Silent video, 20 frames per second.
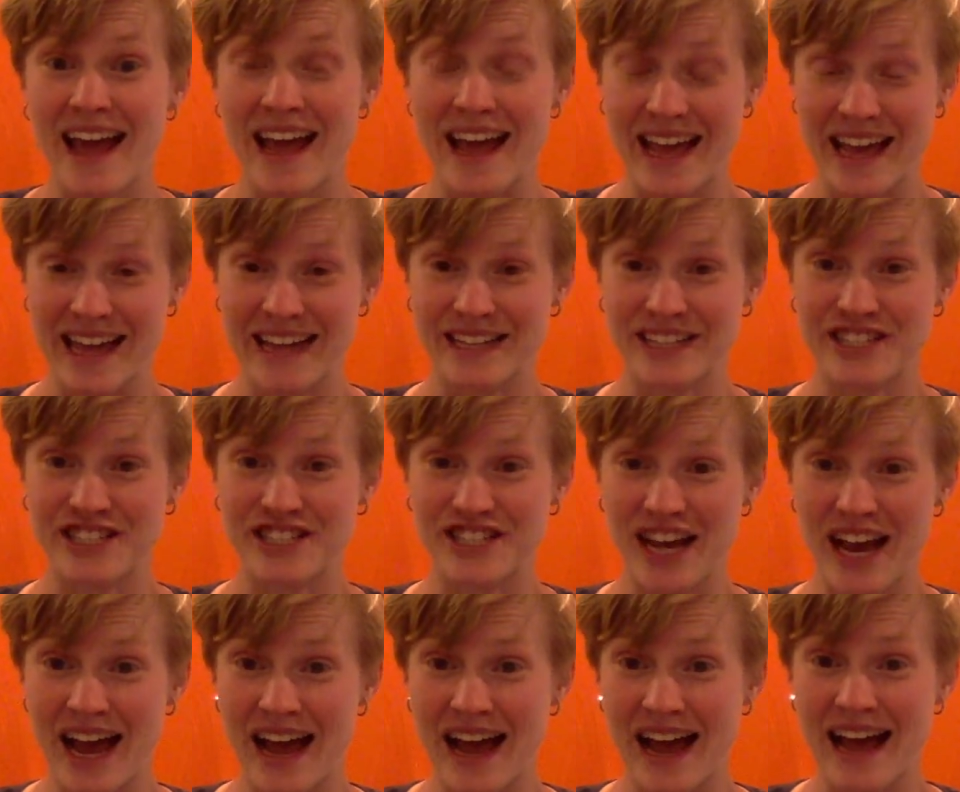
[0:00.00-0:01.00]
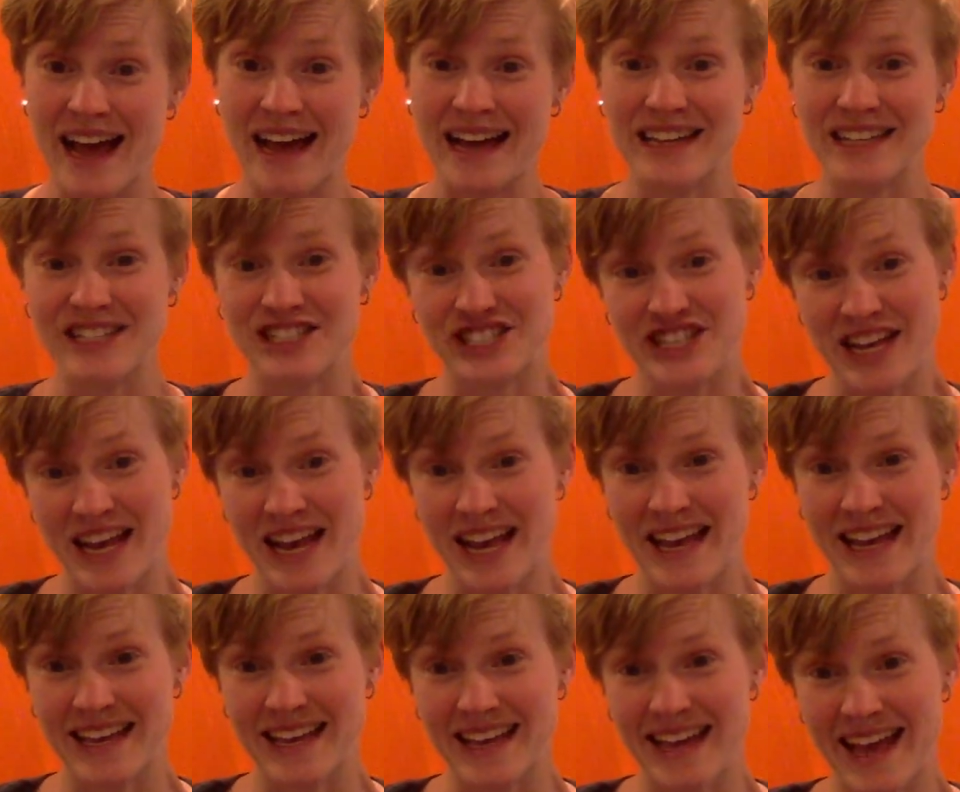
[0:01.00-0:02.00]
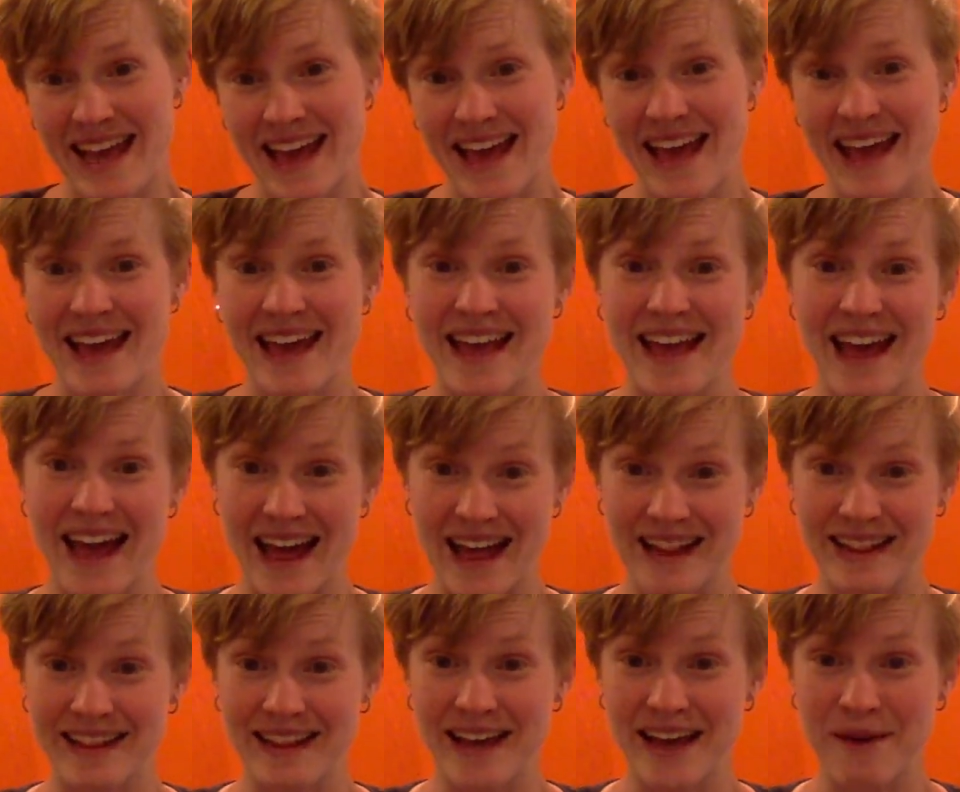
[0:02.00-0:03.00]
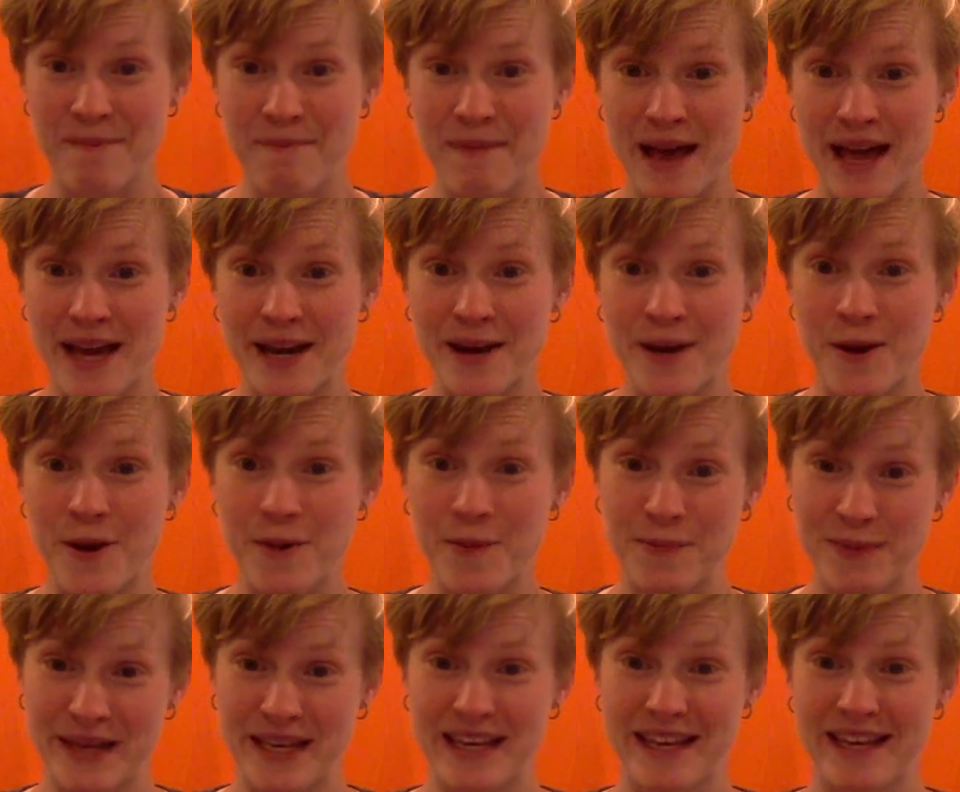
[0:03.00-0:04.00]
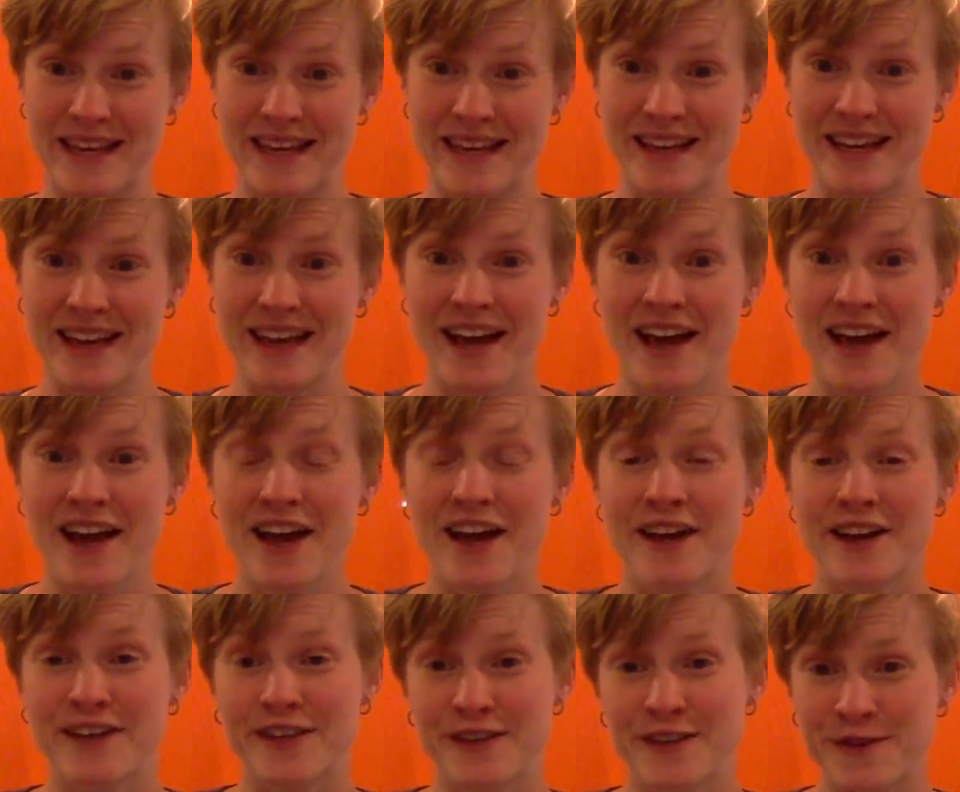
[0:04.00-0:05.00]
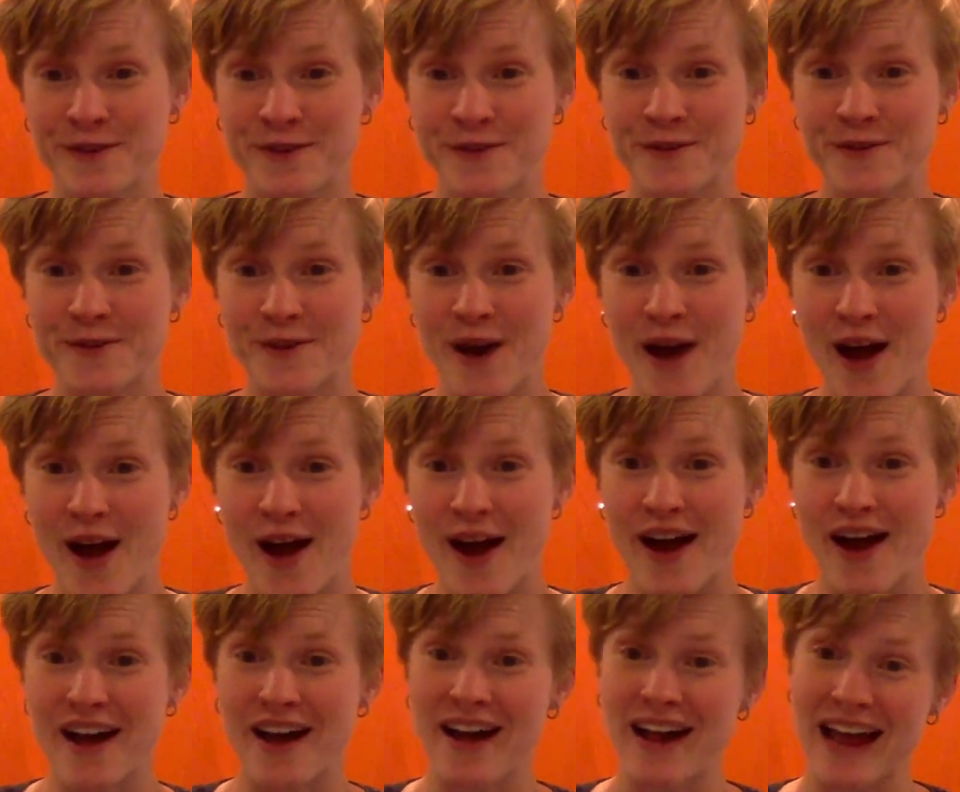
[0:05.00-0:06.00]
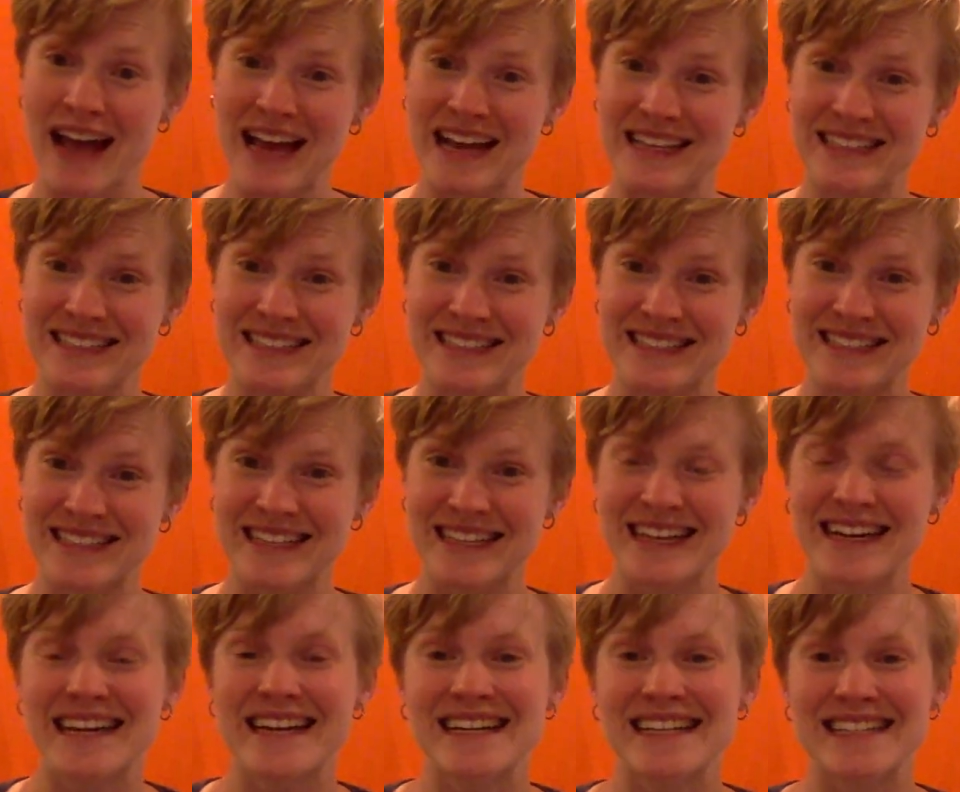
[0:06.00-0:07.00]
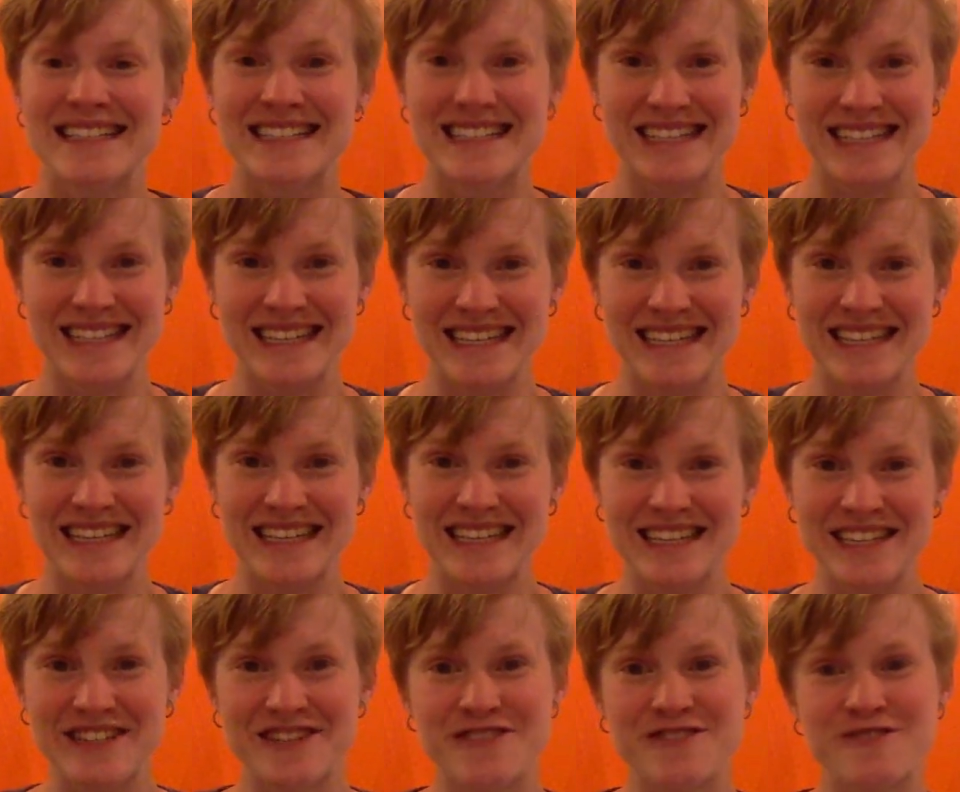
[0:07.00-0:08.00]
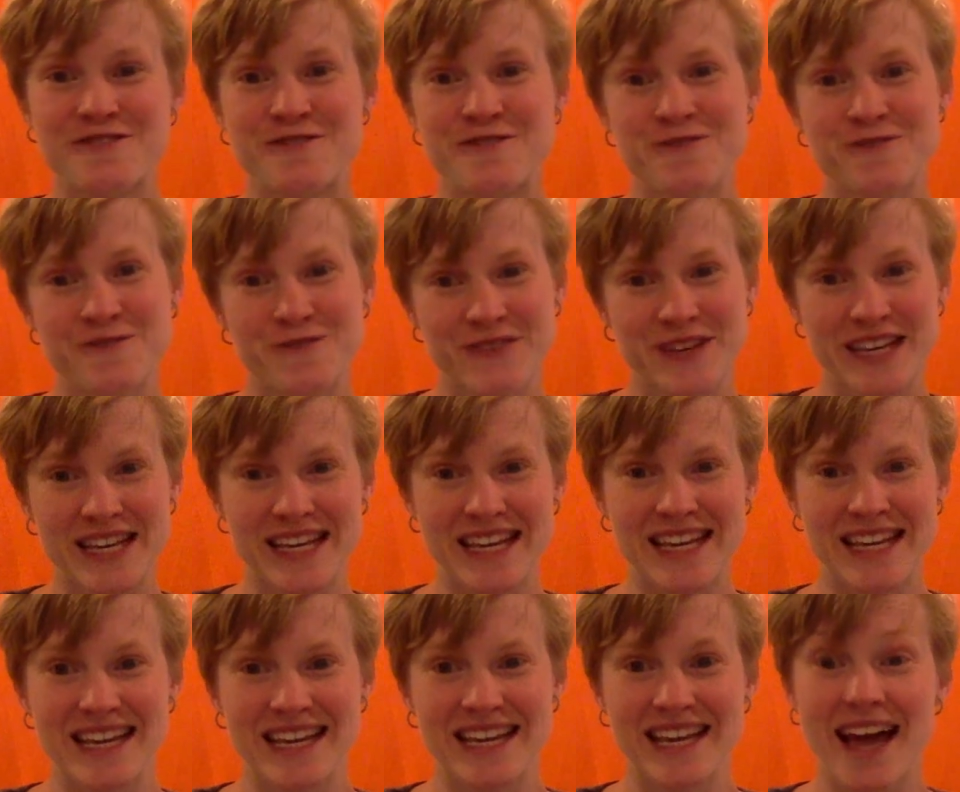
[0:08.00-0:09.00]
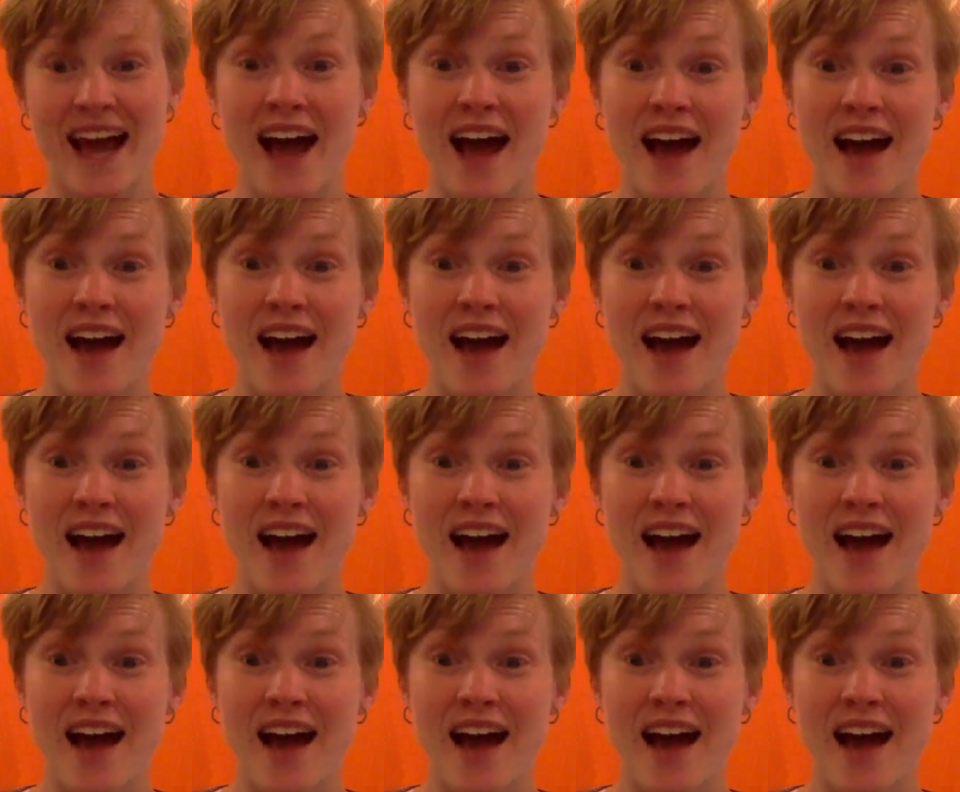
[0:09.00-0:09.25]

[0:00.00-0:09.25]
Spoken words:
H, I, J, K, L, M, N, O, P, Q, R, S, T, U, V,